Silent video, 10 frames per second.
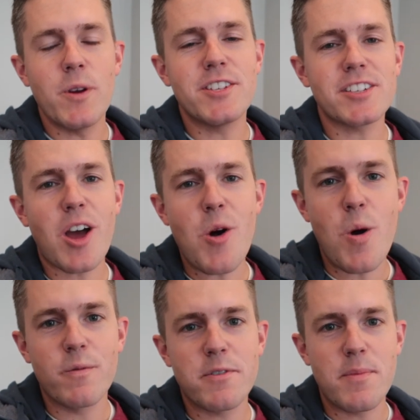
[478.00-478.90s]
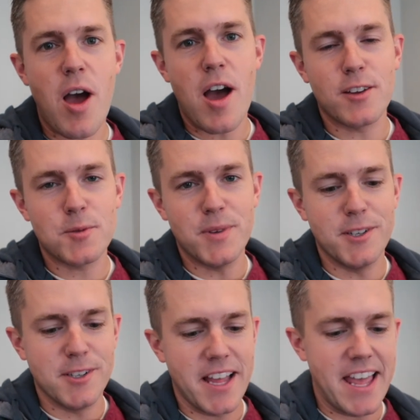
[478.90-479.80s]
We just got home from the
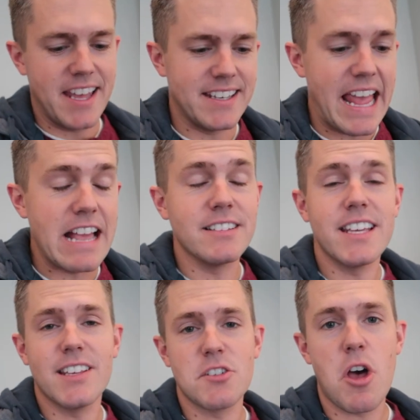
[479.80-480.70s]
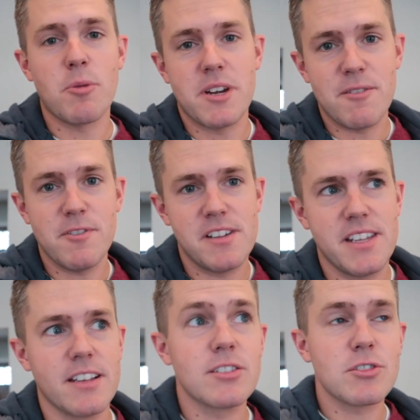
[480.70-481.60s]
hospital and Ellie is already
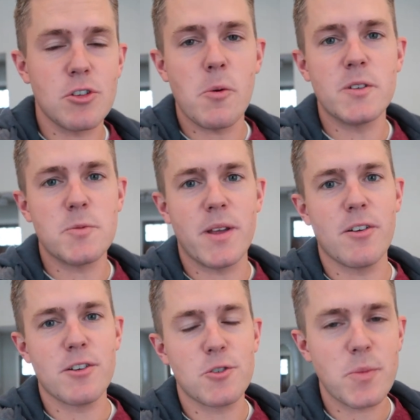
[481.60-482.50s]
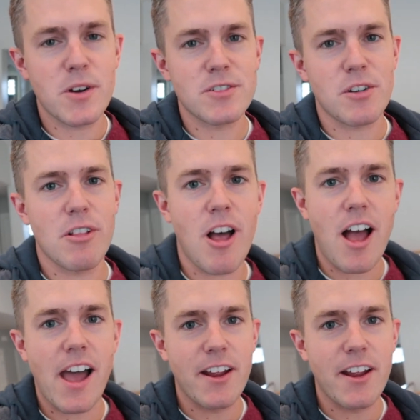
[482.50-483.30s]
feeling so much better. Her spirits are a lot